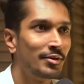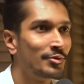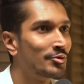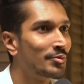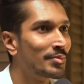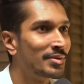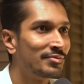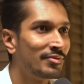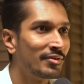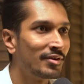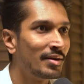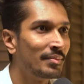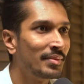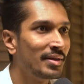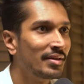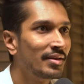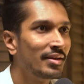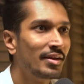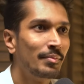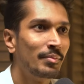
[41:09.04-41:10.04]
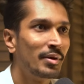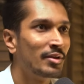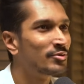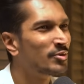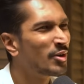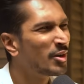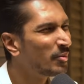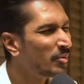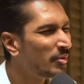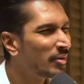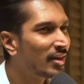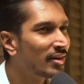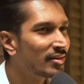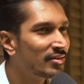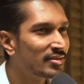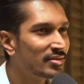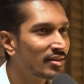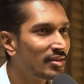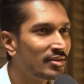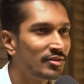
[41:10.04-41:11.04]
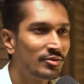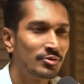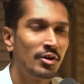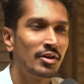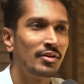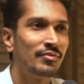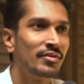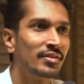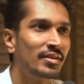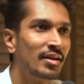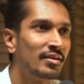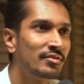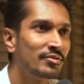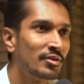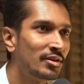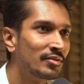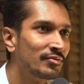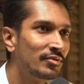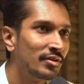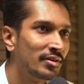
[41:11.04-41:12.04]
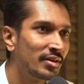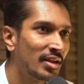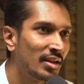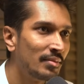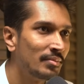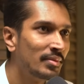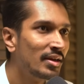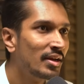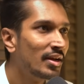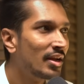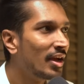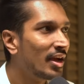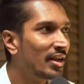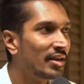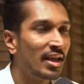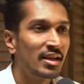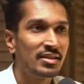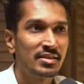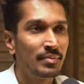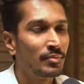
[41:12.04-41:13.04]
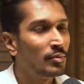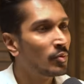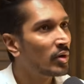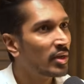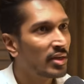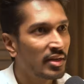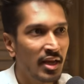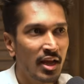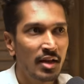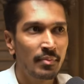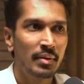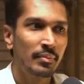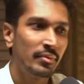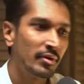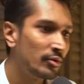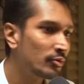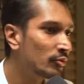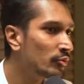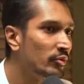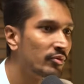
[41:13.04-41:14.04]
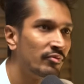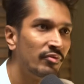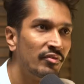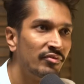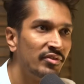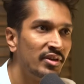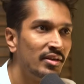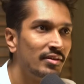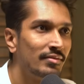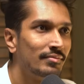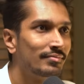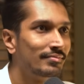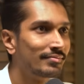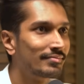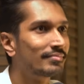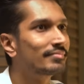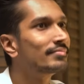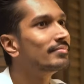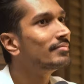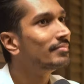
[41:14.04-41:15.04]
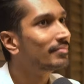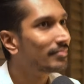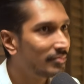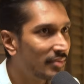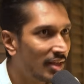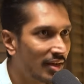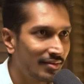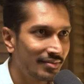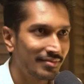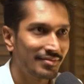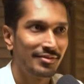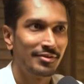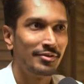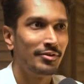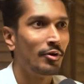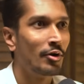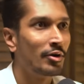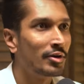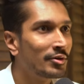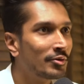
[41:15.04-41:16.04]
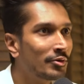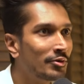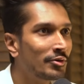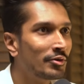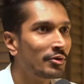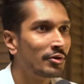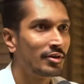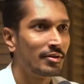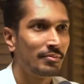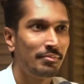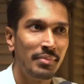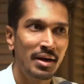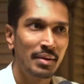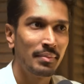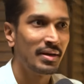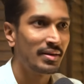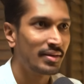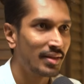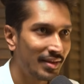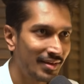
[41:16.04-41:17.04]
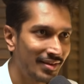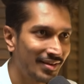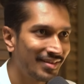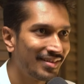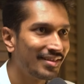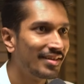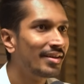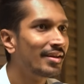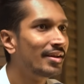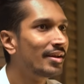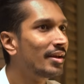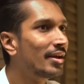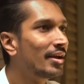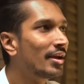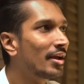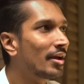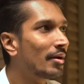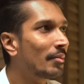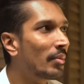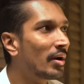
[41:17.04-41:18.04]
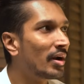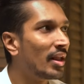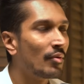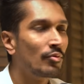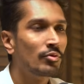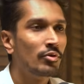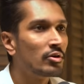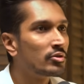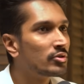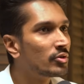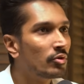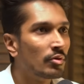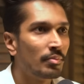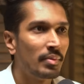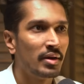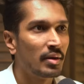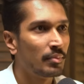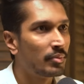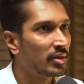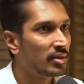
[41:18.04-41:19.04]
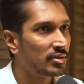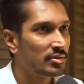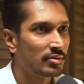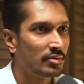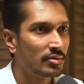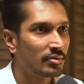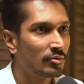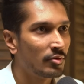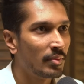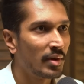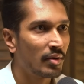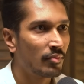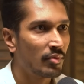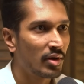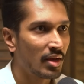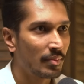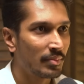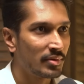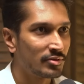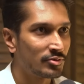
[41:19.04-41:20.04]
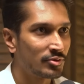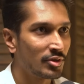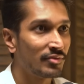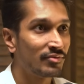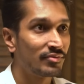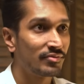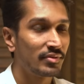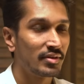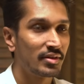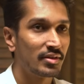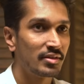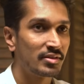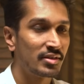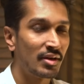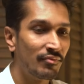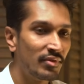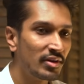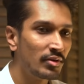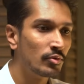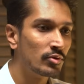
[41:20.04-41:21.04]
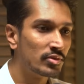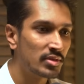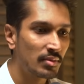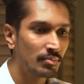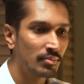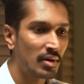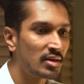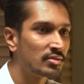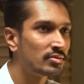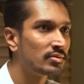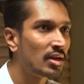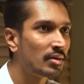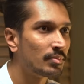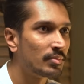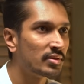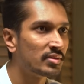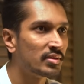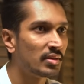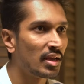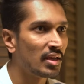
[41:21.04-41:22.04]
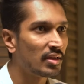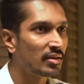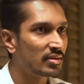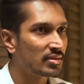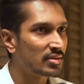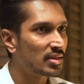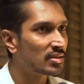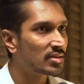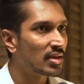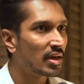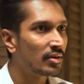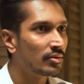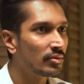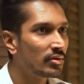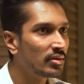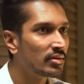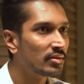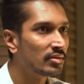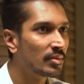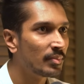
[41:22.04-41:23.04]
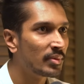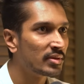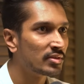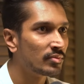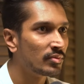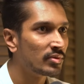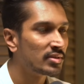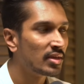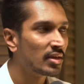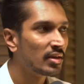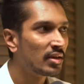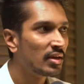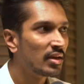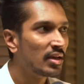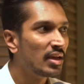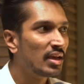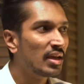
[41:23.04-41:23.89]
Thank you so much for coming. But I was not able to get a result. Sorry for that. Sorry for your time. Next time you want any help, I'm ready to do it for free. Done. On a good note, bye-bye, take care. But I would not screw up my reputation no matter what happens. So if someone goes and asks to that person, hey, is this guy good? The person would say,